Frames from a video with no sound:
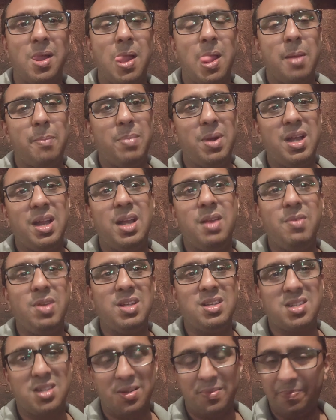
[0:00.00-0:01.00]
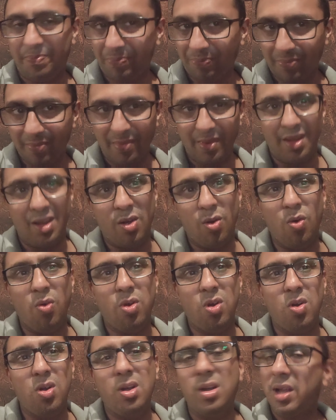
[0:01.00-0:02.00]
But anyways,
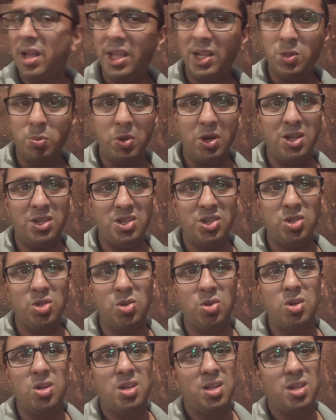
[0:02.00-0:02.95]
overall experience is good.